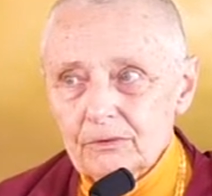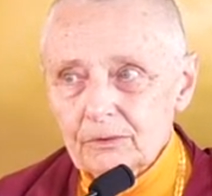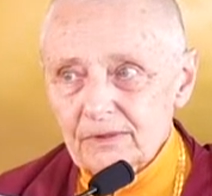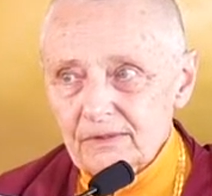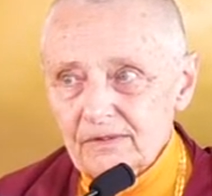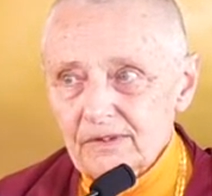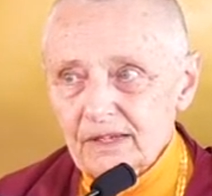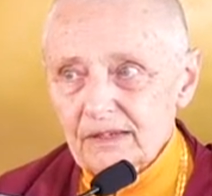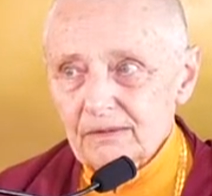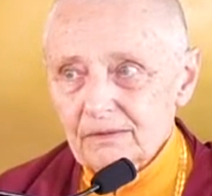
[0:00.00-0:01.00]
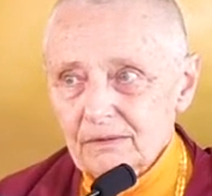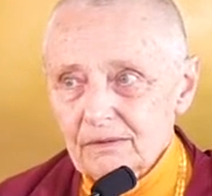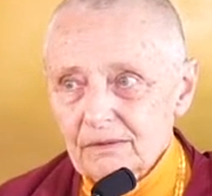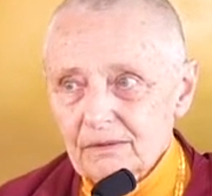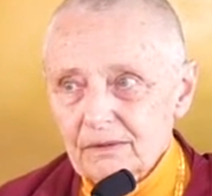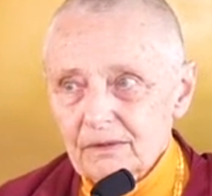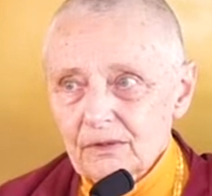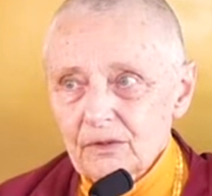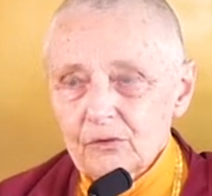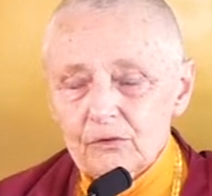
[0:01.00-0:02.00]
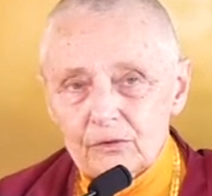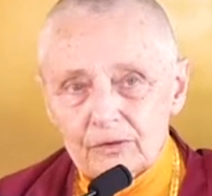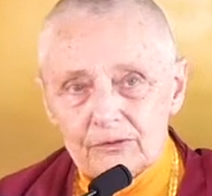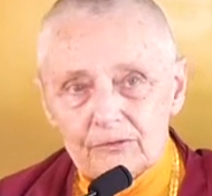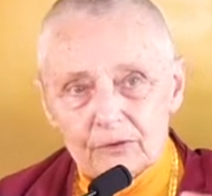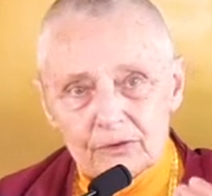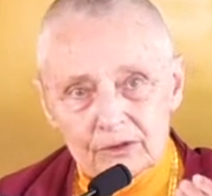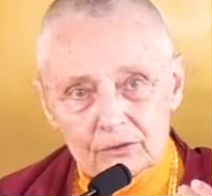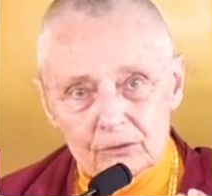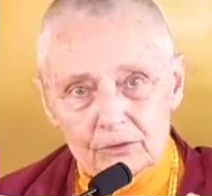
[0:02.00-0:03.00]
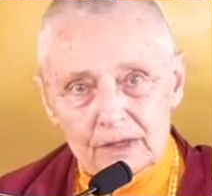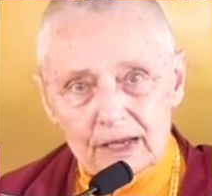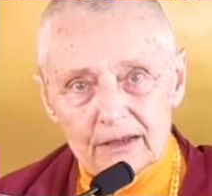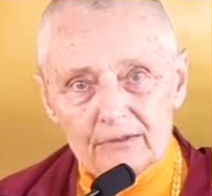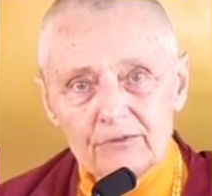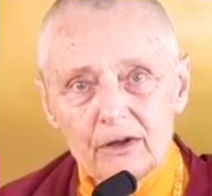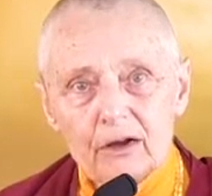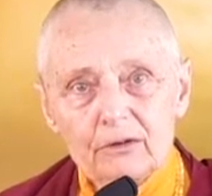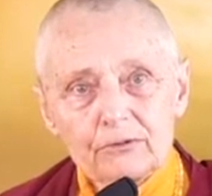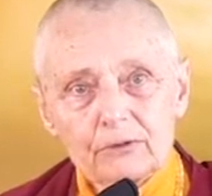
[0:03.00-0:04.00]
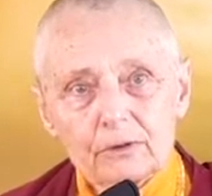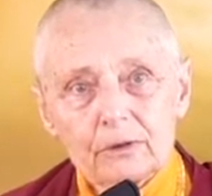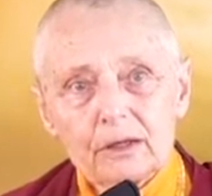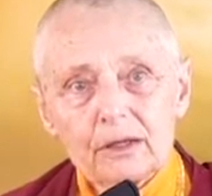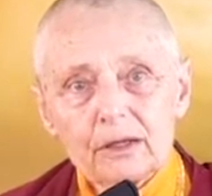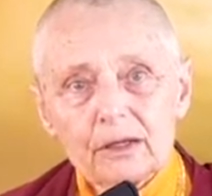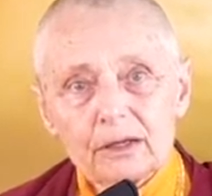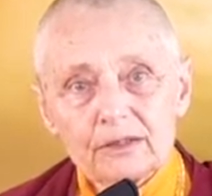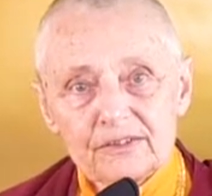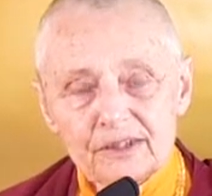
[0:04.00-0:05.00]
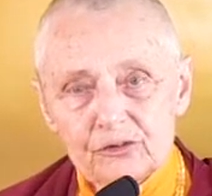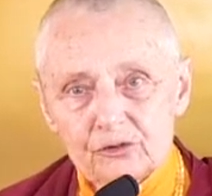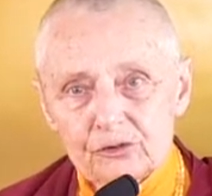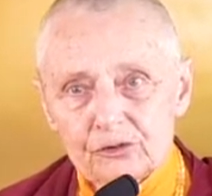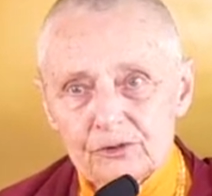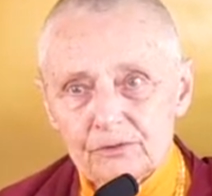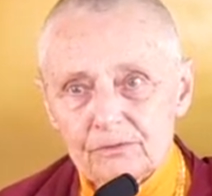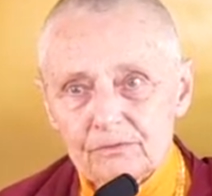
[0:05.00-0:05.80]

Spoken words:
Do you understand? So therefore they should have our full attention.